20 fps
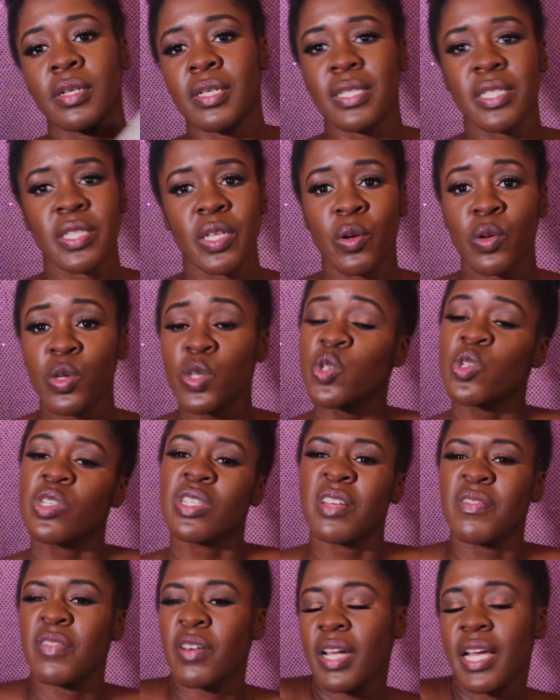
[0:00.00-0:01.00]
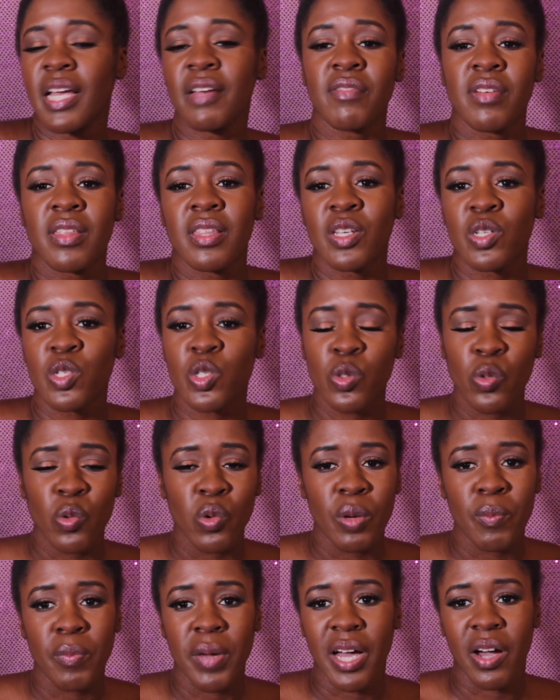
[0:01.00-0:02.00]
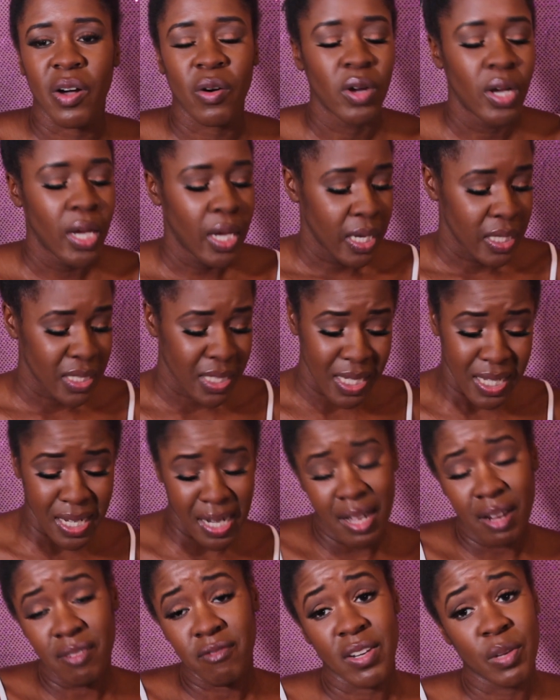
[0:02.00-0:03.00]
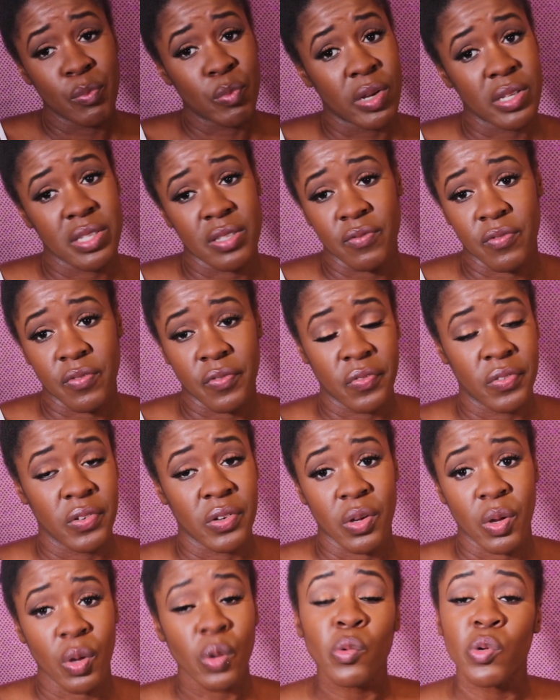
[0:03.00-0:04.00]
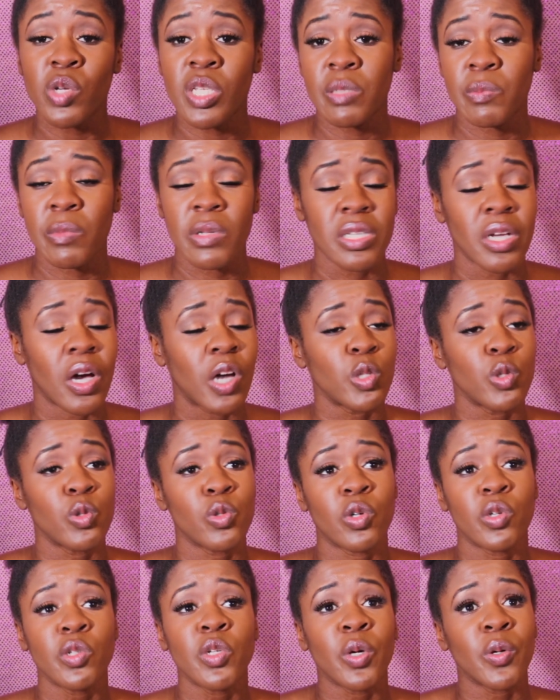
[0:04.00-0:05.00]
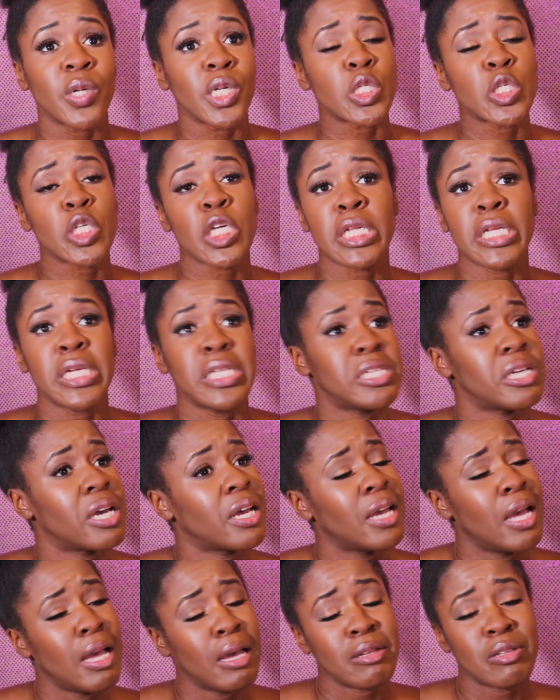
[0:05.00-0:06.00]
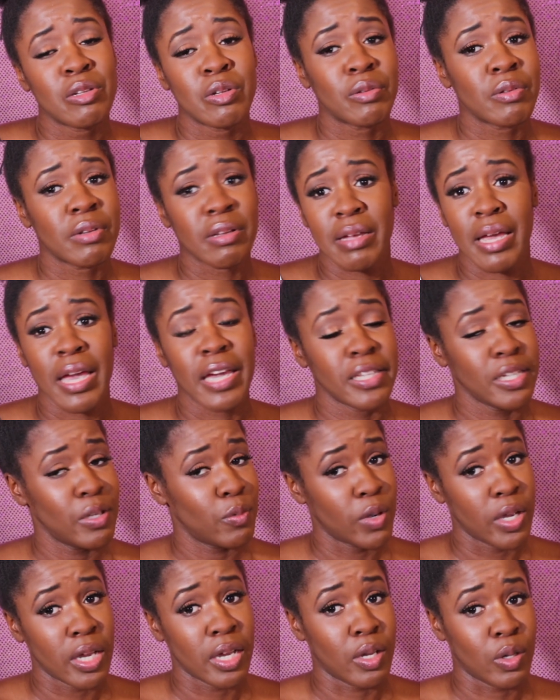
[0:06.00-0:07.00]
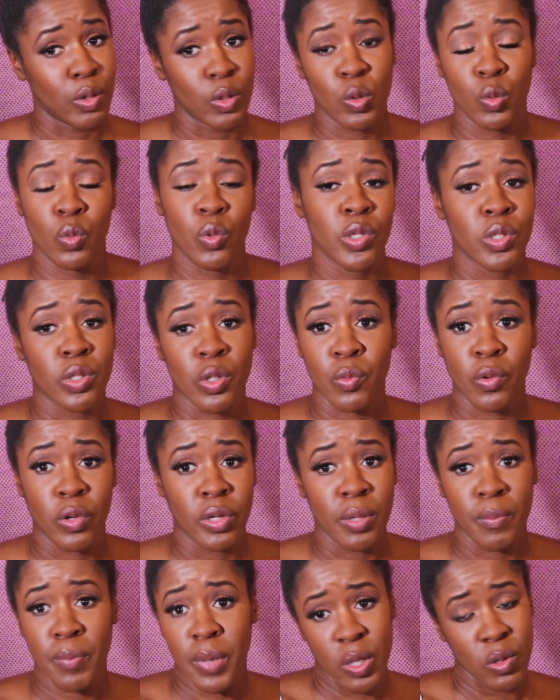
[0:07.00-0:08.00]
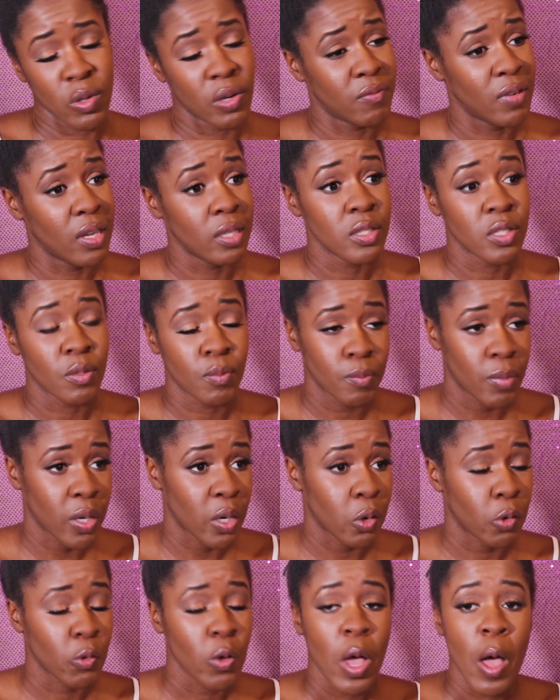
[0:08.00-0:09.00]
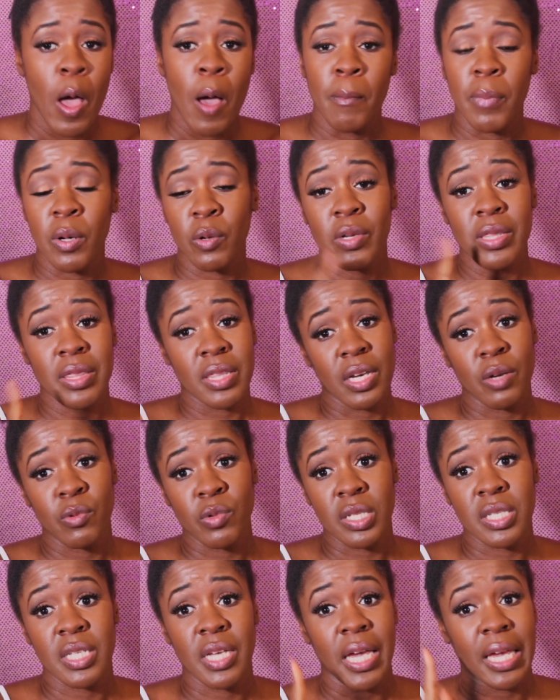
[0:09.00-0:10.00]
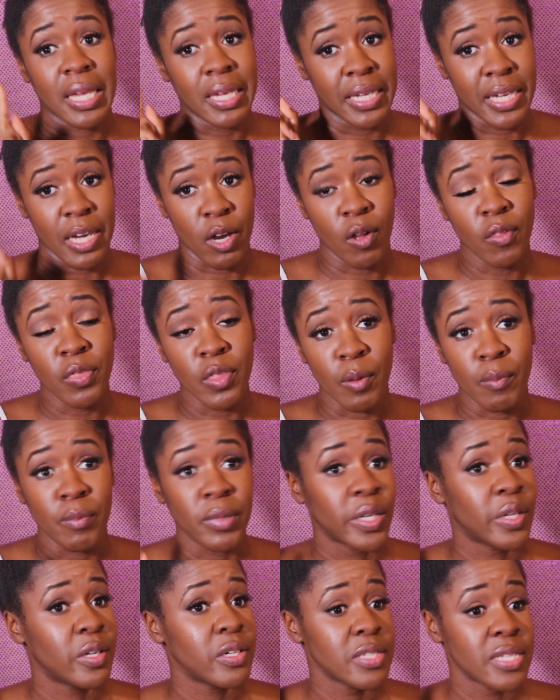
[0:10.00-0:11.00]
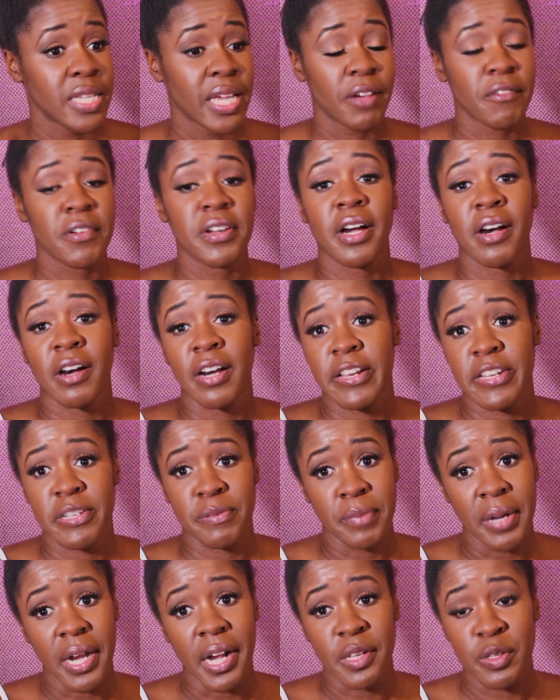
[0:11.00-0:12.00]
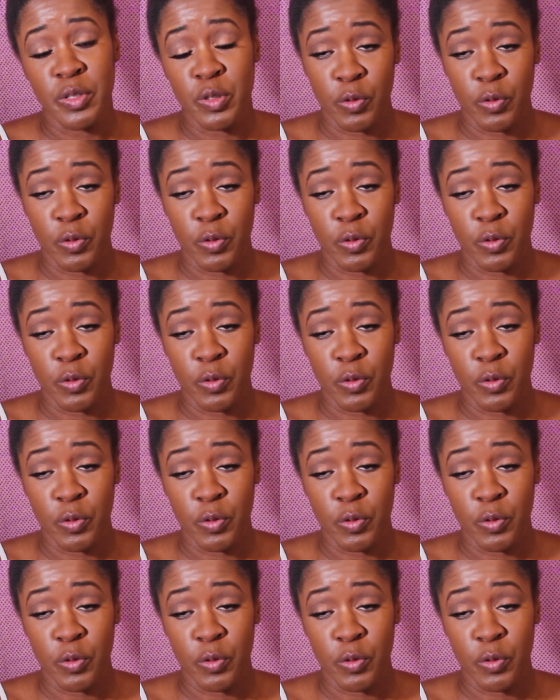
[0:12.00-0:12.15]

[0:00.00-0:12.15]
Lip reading: So it's just, I felt like everything's thought about. It's a lovely present for Christmas. I do not know a cheerleader anywhere who would not want a Bow of London bow. But one thing I would say, get on them because they are in high demand.